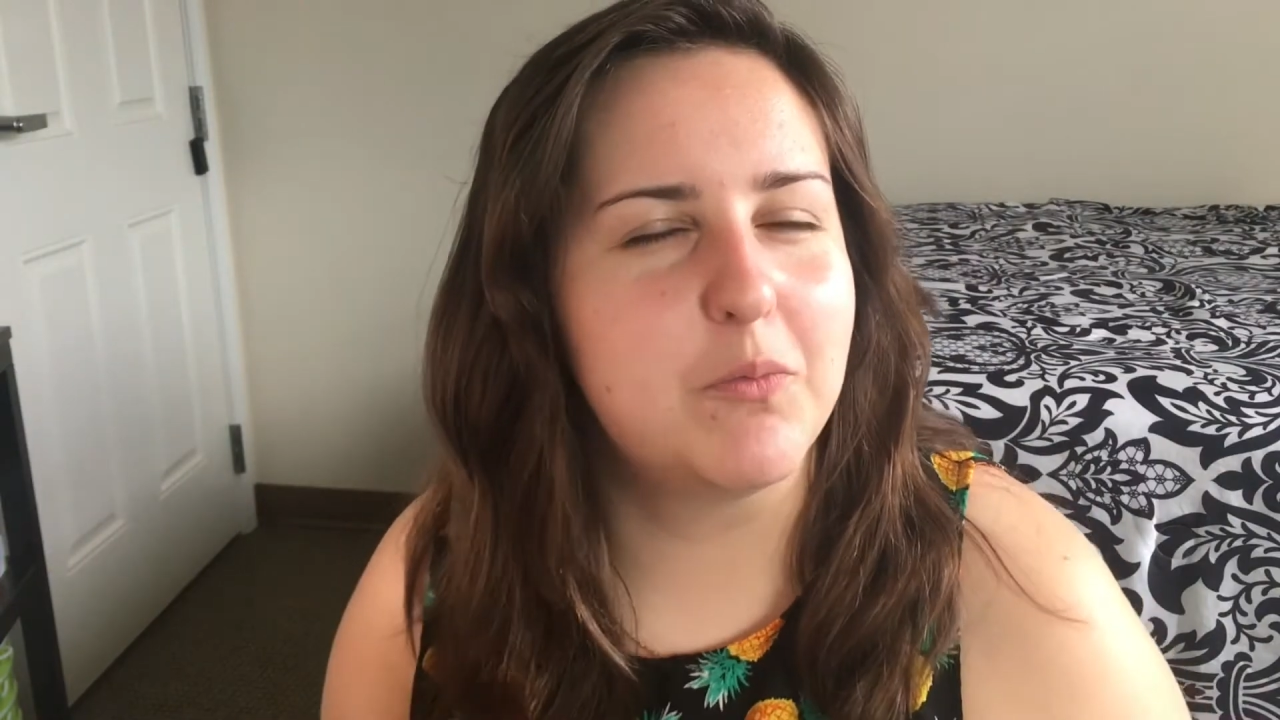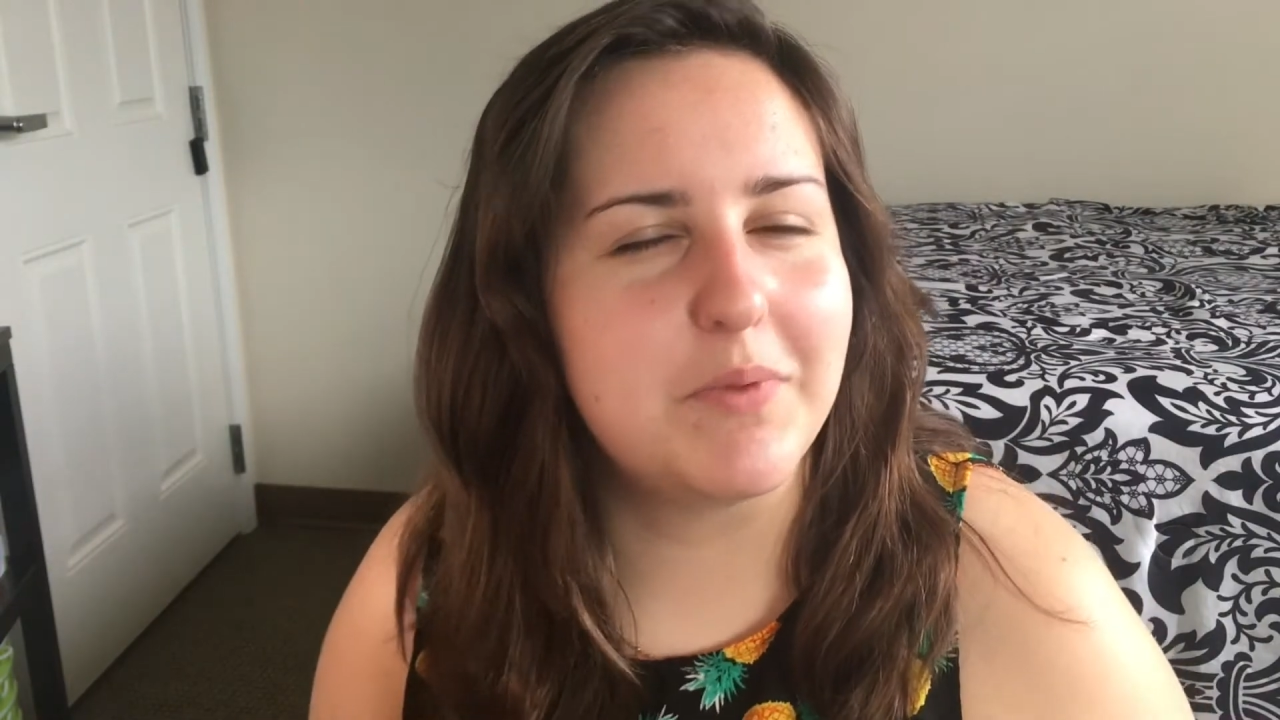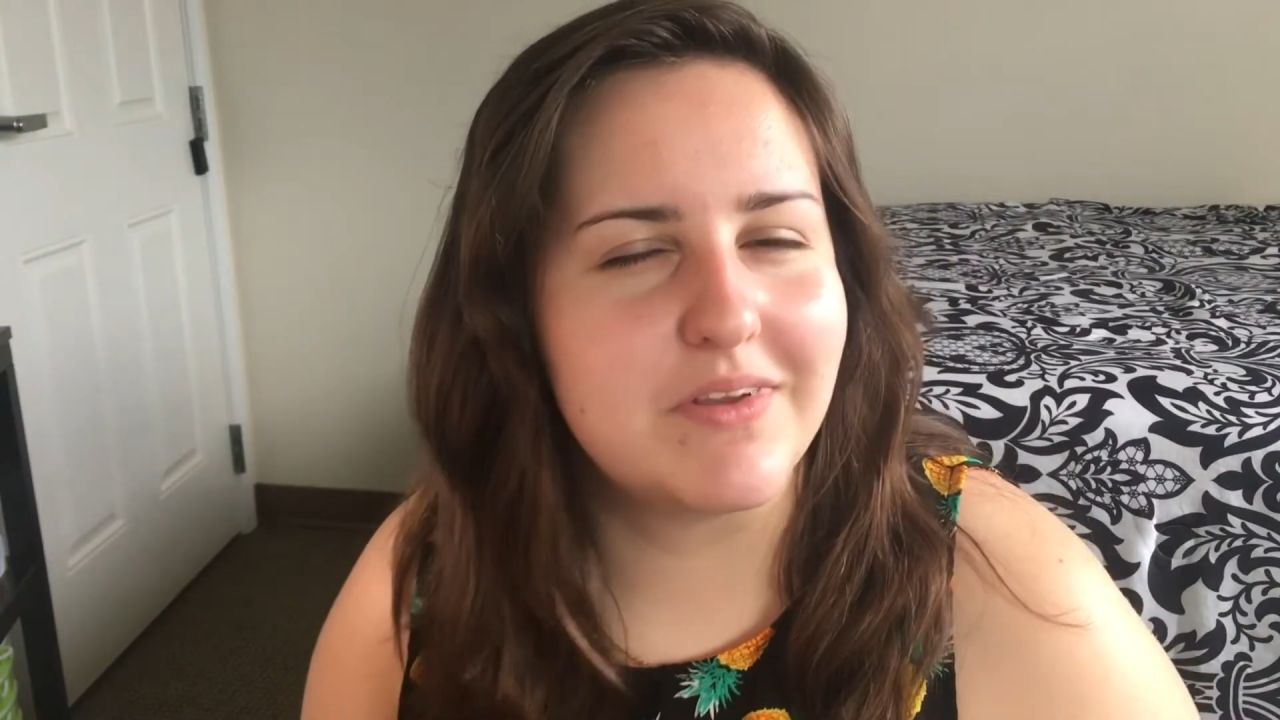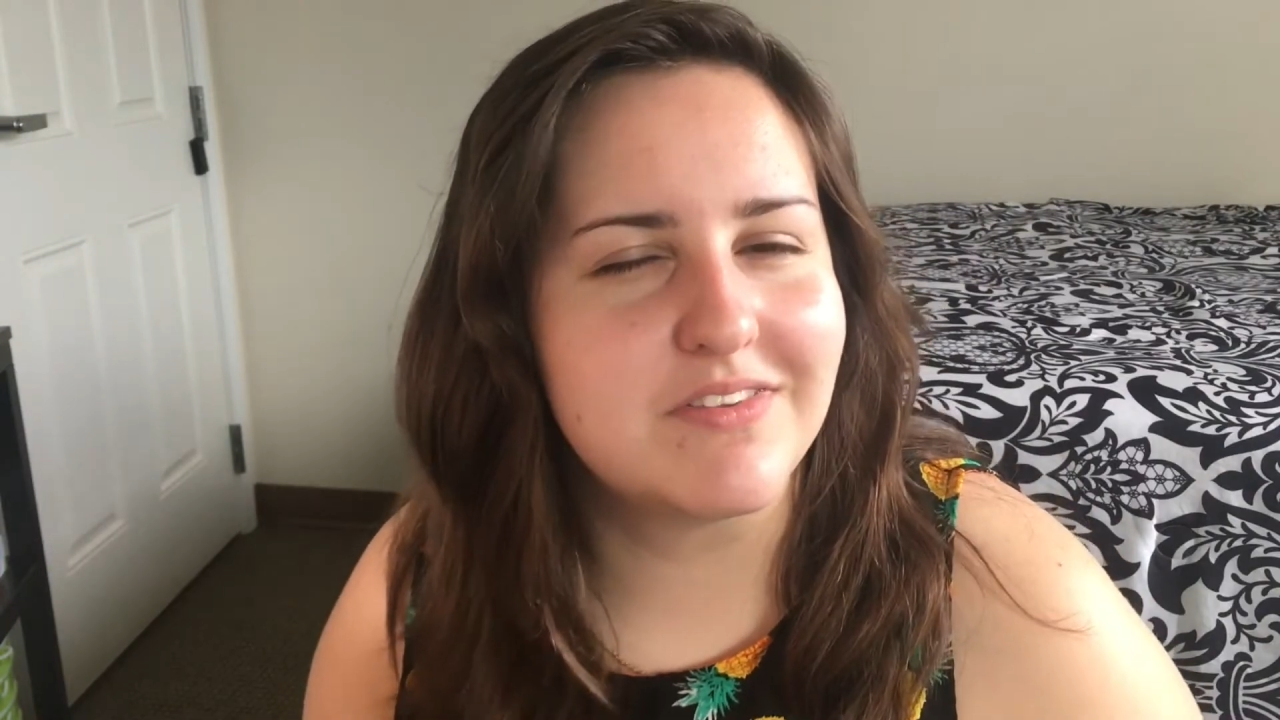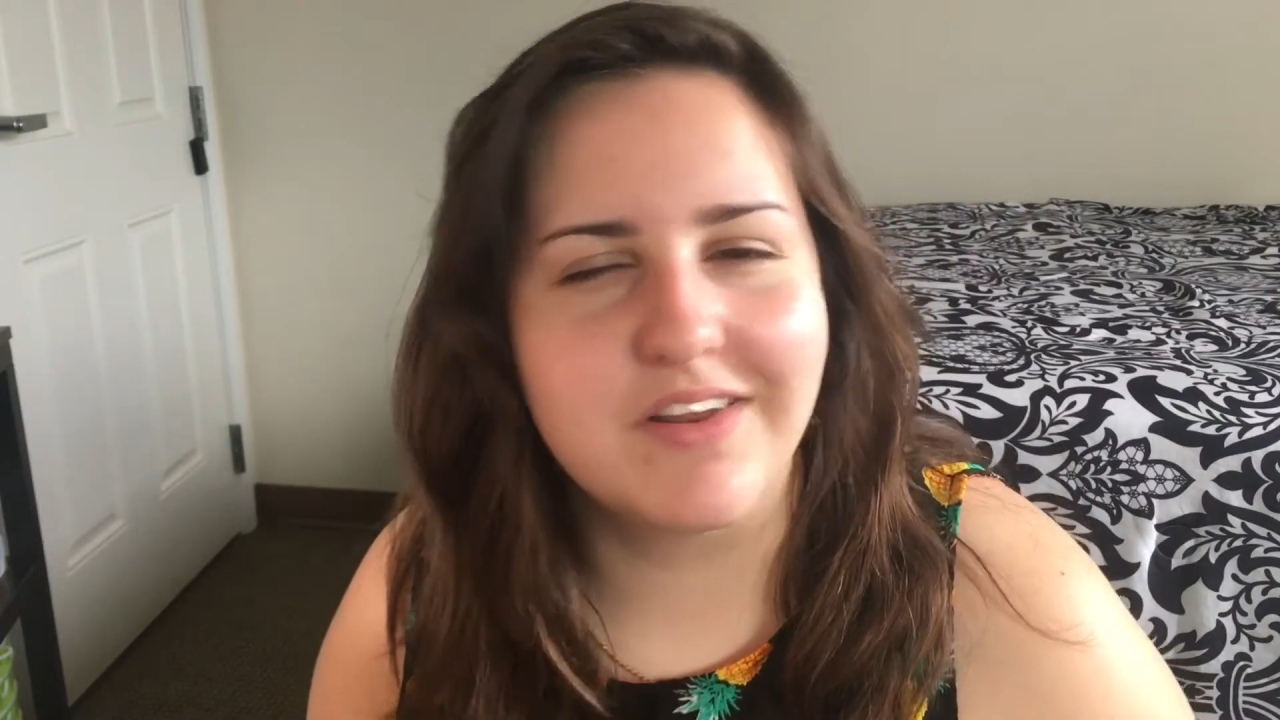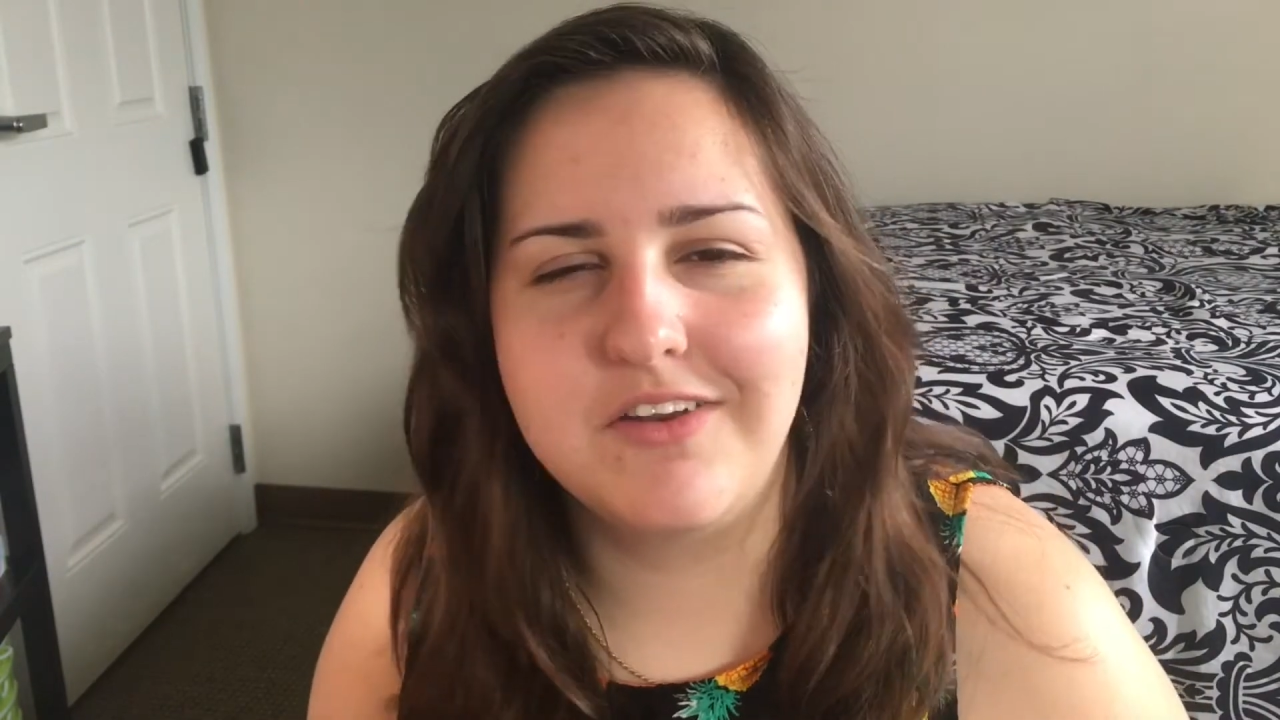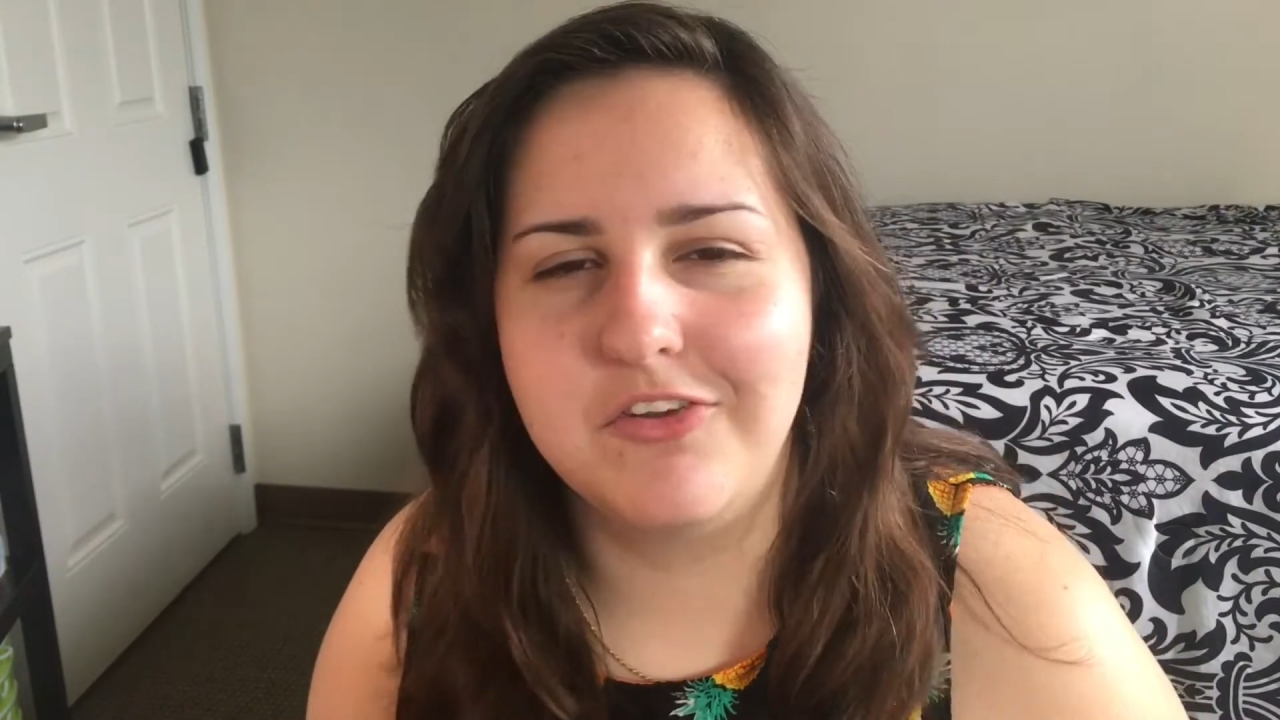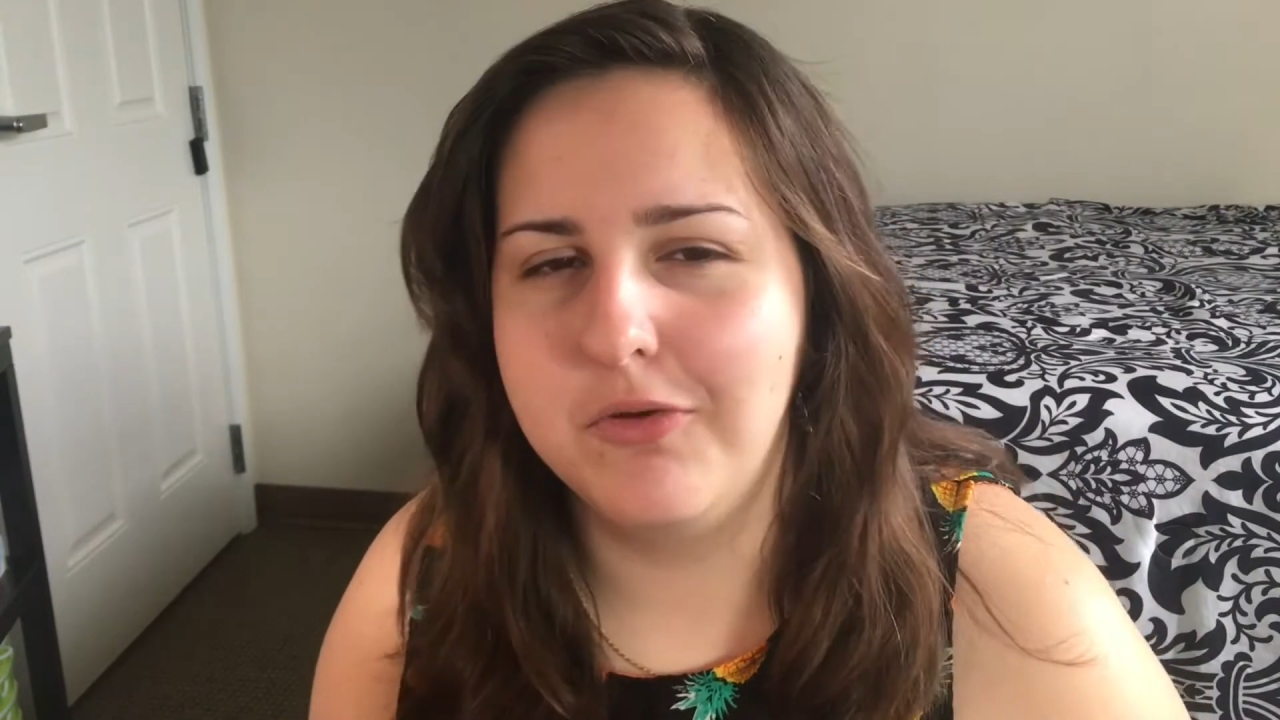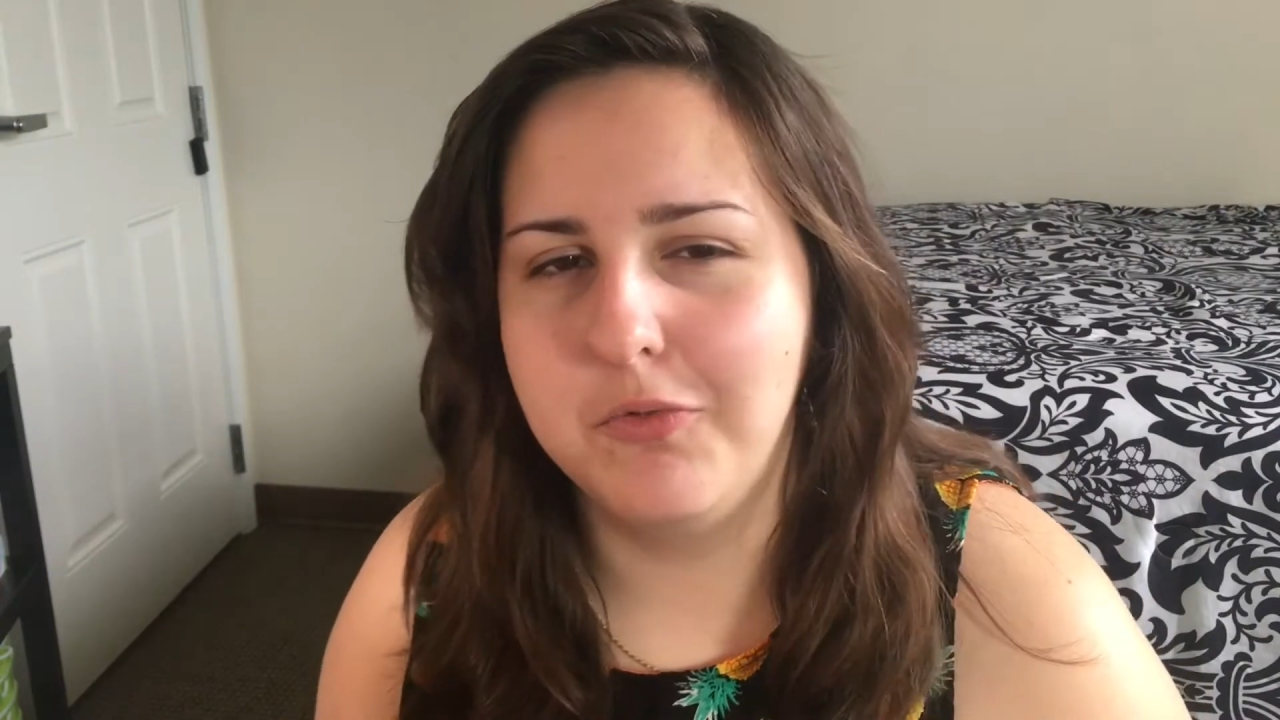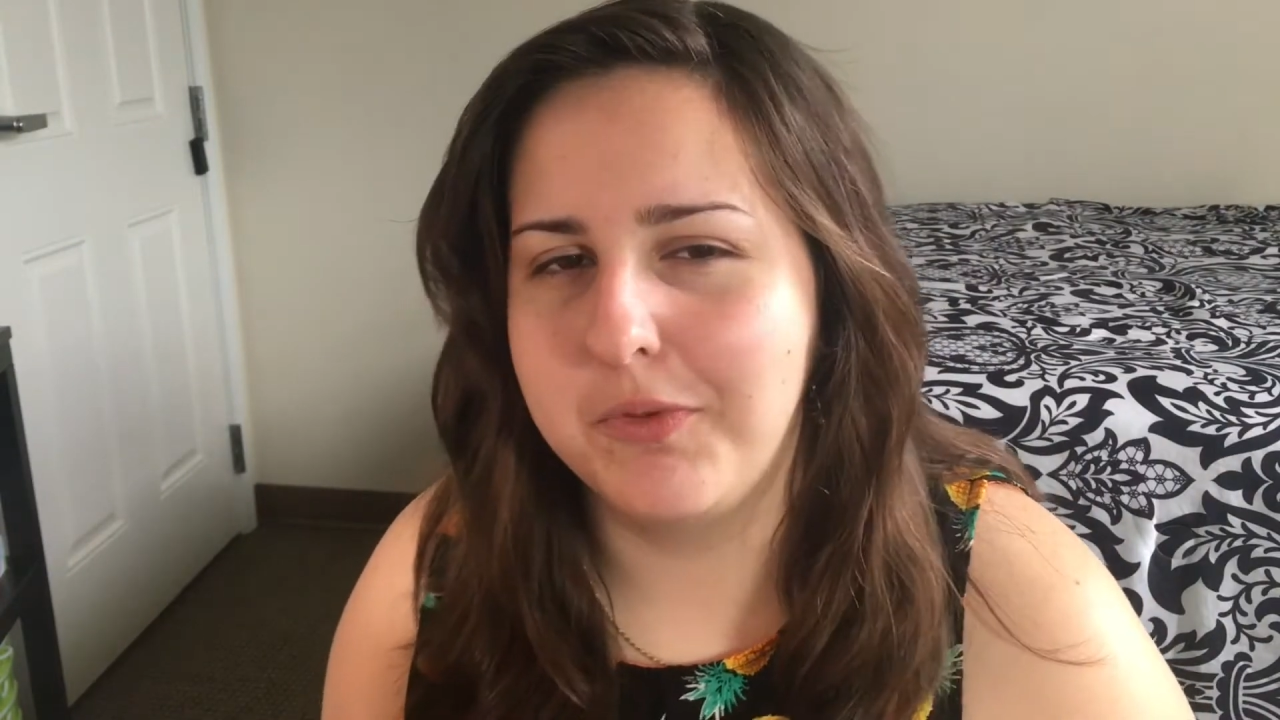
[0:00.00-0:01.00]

would be exciting to go